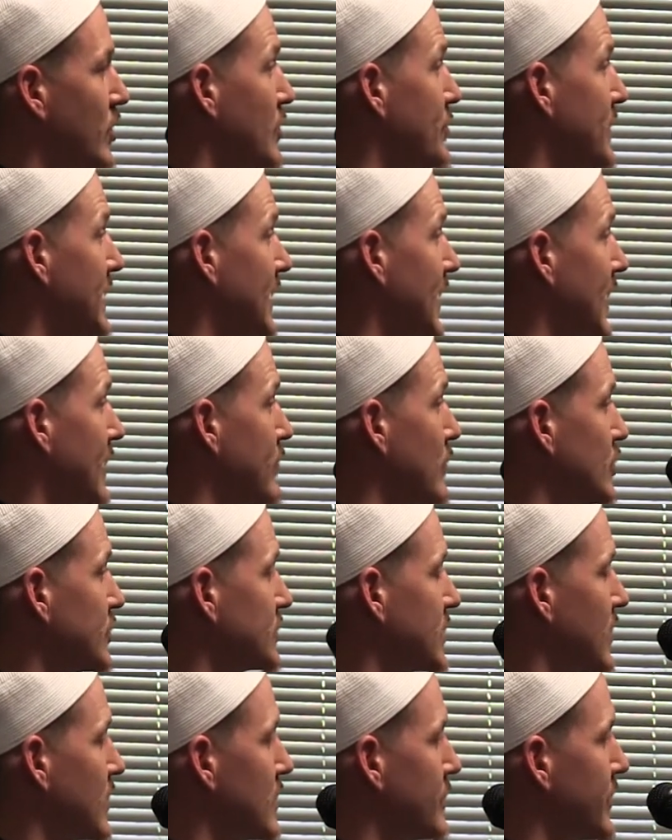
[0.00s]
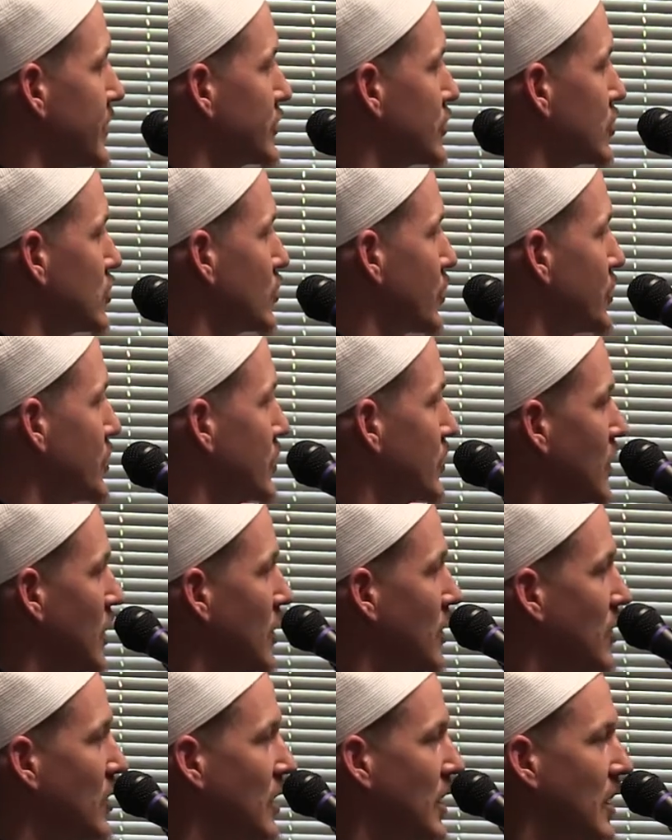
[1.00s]
It would be like most other masjids where you
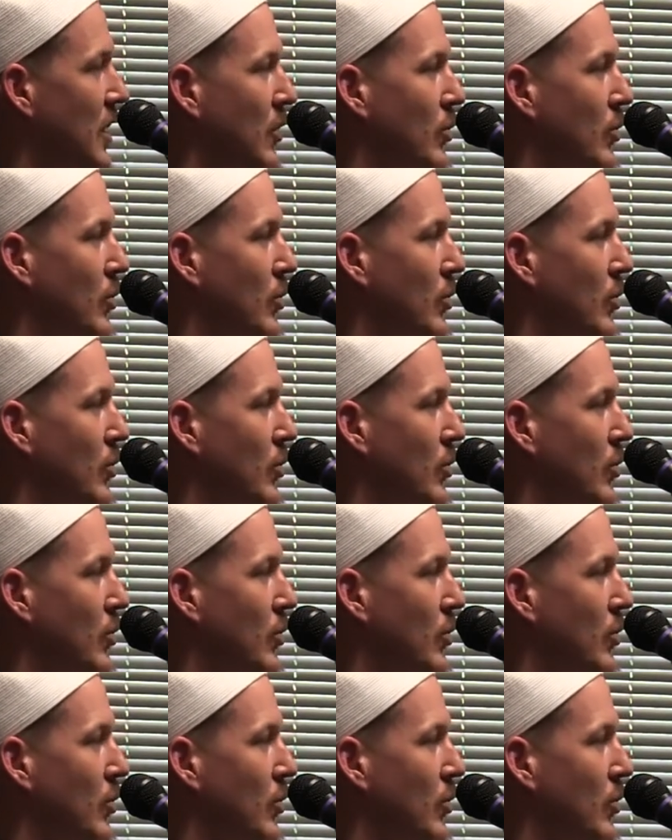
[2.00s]
go,